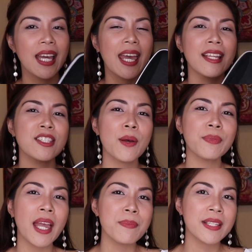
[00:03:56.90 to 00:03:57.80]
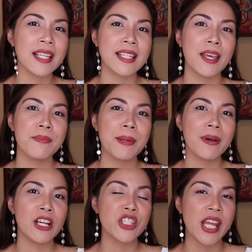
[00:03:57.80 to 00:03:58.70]
And sometimes kasi may
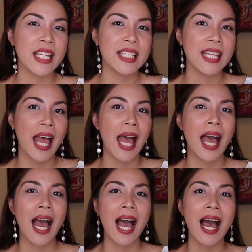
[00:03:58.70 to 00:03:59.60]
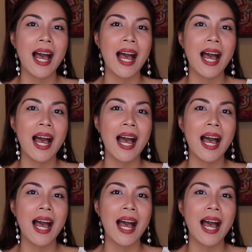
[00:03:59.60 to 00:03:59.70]
mga shades na